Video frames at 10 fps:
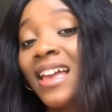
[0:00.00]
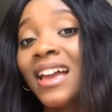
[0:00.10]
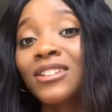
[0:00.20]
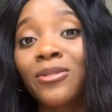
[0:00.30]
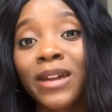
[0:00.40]

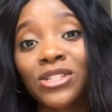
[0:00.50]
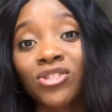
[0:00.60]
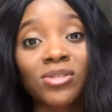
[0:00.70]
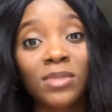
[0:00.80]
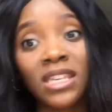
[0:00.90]
and you might
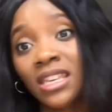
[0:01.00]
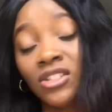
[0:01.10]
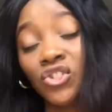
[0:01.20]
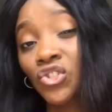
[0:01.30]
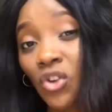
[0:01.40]
just be in
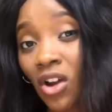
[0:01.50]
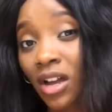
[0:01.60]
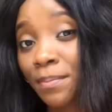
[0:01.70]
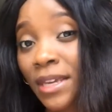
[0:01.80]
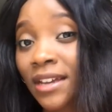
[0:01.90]
shock,
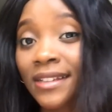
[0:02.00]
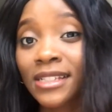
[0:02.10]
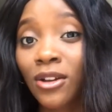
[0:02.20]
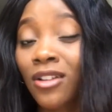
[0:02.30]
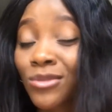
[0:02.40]

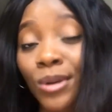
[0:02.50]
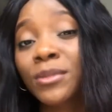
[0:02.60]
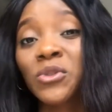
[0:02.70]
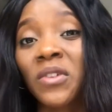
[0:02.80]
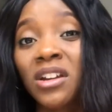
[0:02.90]
because Durham
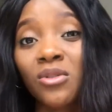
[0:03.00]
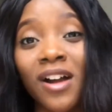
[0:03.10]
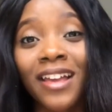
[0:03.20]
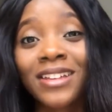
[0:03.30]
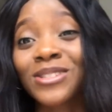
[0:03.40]
is very
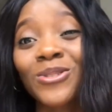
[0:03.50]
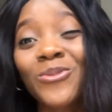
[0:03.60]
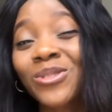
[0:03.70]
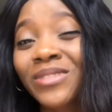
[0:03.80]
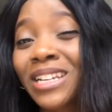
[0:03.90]
quiet, no
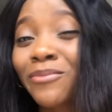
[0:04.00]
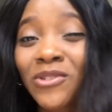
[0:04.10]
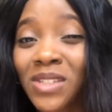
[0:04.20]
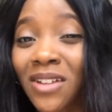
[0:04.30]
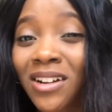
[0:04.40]
one really
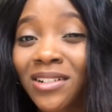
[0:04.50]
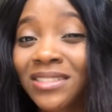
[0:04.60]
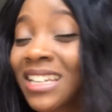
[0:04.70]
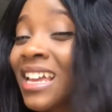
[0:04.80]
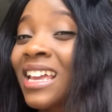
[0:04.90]
moves around.